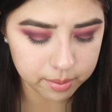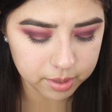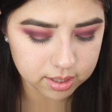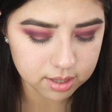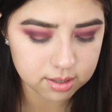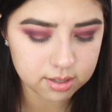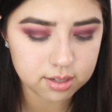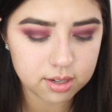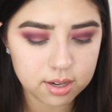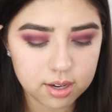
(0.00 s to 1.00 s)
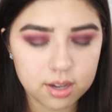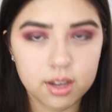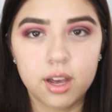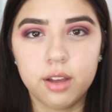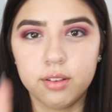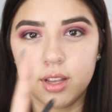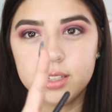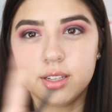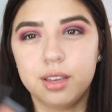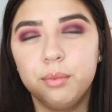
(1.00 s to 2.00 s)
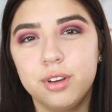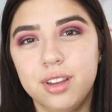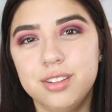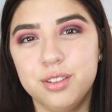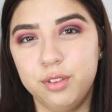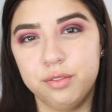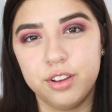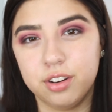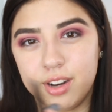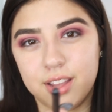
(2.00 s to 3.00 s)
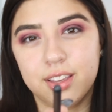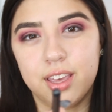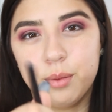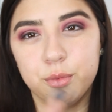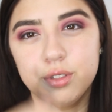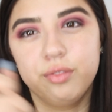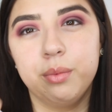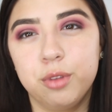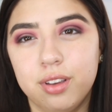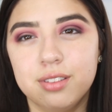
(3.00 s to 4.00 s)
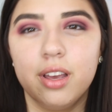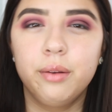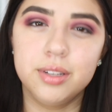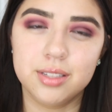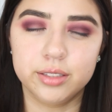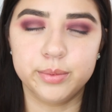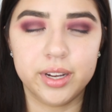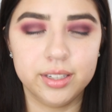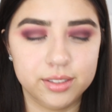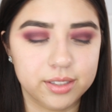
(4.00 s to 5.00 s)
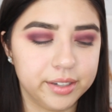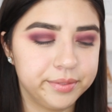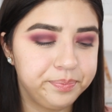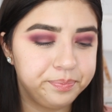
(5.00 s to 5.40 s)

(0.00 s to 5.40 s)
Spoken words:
that makes sense. I realize I keep looking into the viewfinder, not the camera, so if I'm looking sideways, that's why. Sorry.